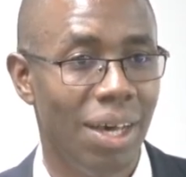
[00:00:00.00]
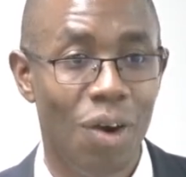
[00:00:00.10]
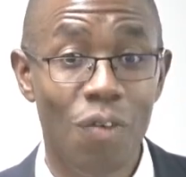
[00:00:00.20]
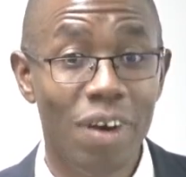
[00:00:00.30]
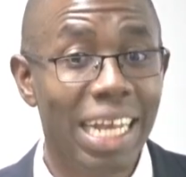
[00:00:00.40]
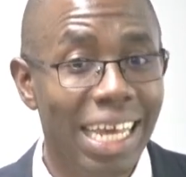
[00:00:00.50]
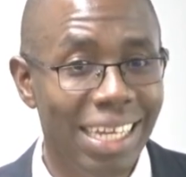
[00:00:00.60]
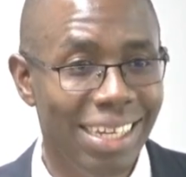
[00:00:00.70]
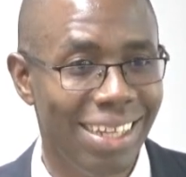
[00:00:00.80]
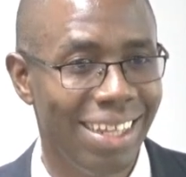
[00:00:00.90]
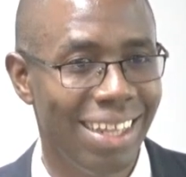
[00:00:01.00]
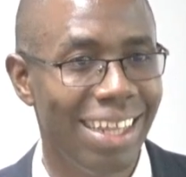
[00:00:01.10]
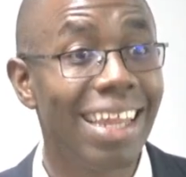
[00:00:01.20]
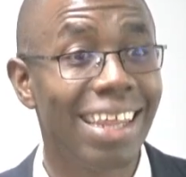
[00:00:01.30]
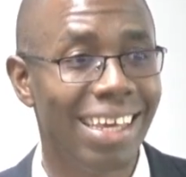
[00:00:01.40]
Overnight,
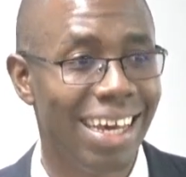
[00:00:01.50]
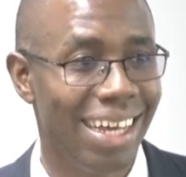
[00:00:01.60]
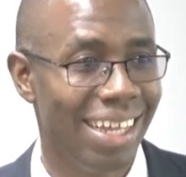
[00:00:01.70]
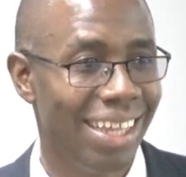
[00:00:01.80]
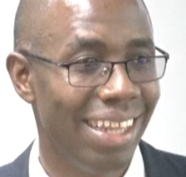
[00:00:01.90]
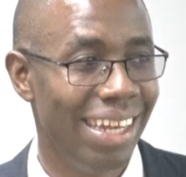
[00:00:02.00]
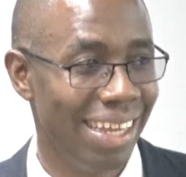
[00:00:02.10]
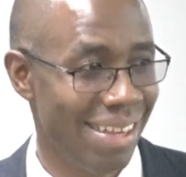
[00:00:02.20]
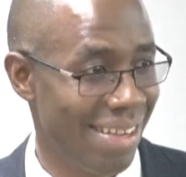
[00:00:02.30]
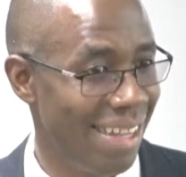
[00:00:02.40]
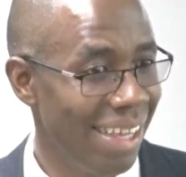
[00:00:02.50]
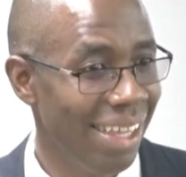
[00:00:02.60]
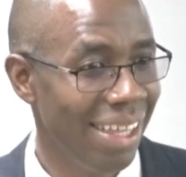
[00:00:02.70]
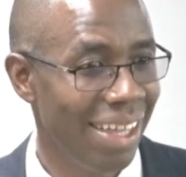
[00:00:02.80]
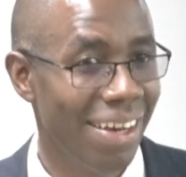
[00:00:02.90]
there they are. The next day,
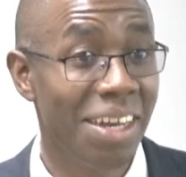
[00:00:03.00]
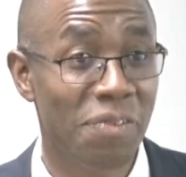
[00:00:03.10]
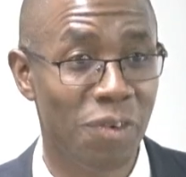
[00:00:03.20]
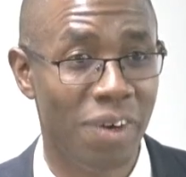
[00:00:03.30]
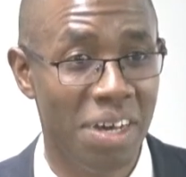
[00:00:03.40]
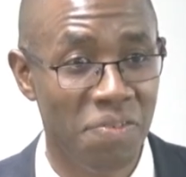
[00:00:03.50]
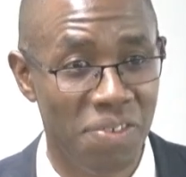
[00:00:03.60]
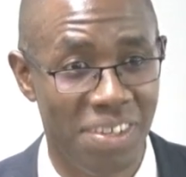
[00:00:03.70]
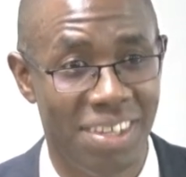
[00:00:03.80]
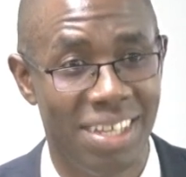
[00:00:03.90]
ready for harvest.